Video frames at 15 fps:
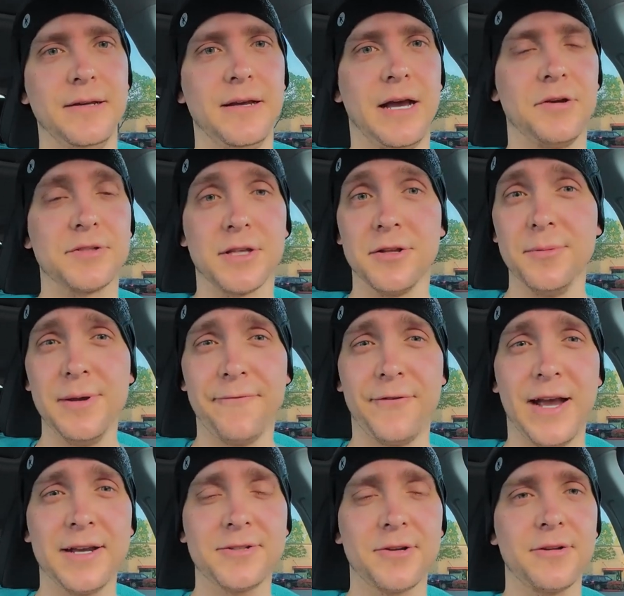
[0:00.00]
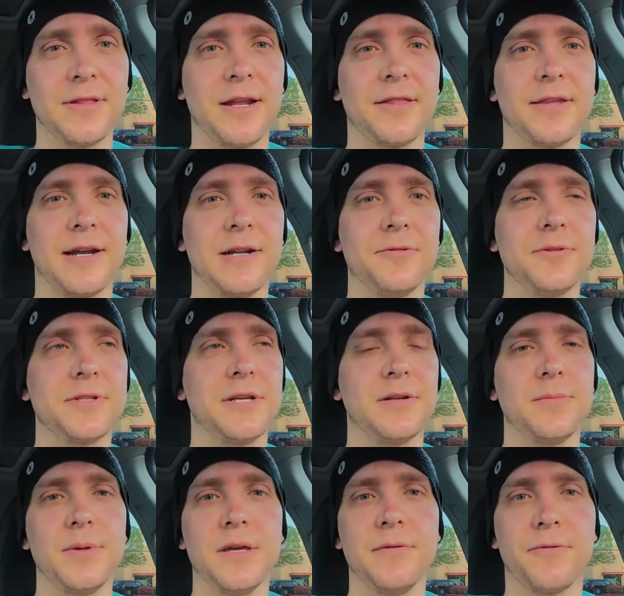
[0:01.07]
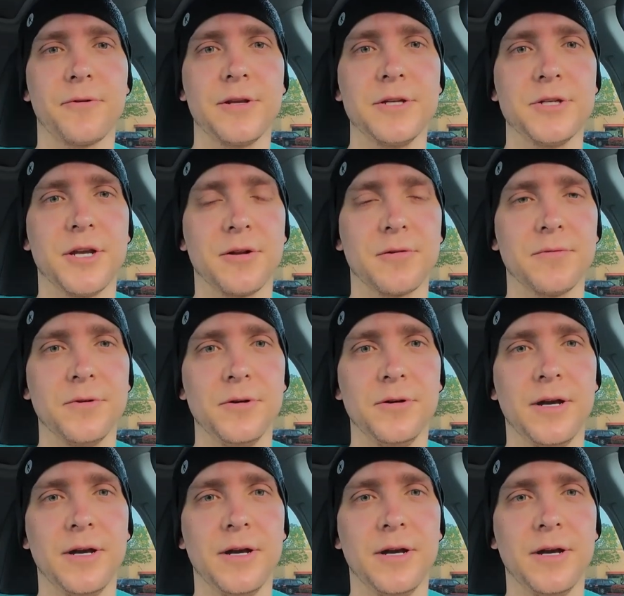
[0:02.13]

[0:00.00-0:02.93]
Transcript: I was a little bit faster than I thought I was gonna be for each interval.